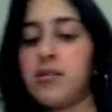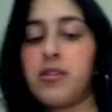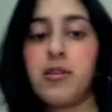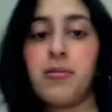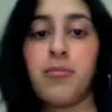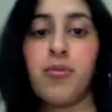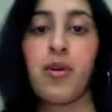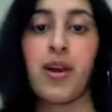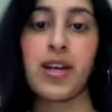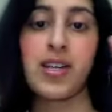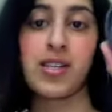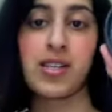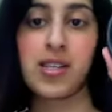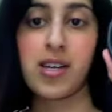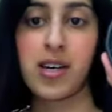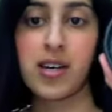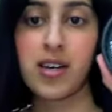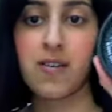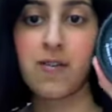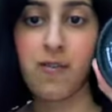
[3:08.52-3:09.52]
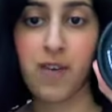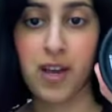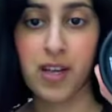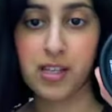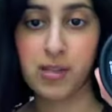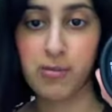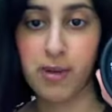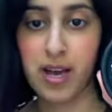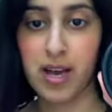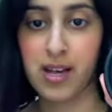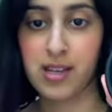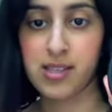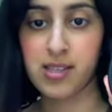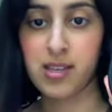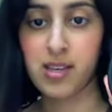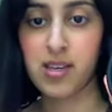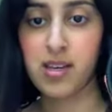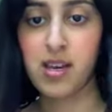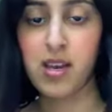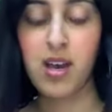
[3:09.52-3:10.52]
the Brazen Honey Face Mask.
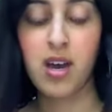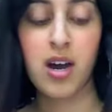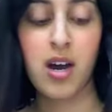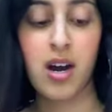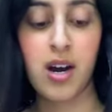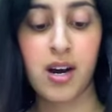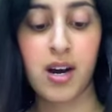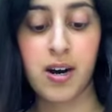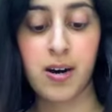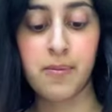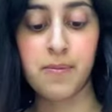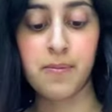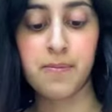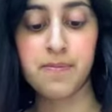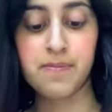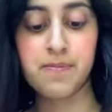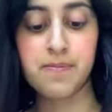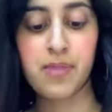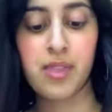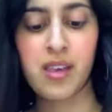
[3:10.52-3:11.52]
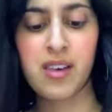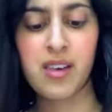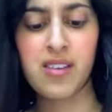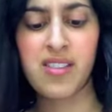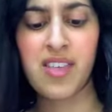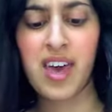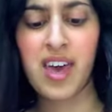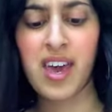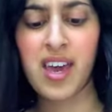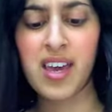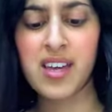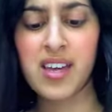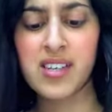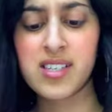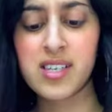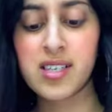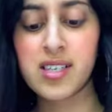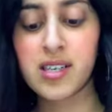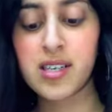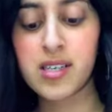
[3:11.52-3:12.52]
They
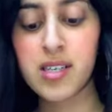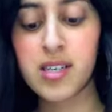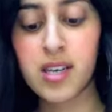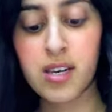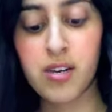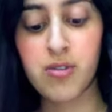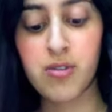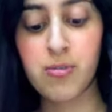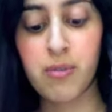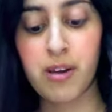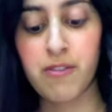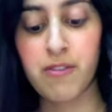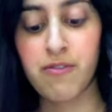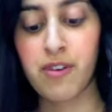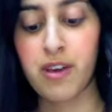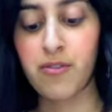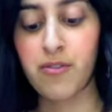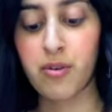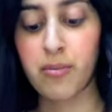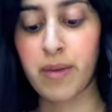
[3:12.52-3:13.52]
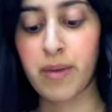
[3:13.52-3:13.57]
discontinued my favorite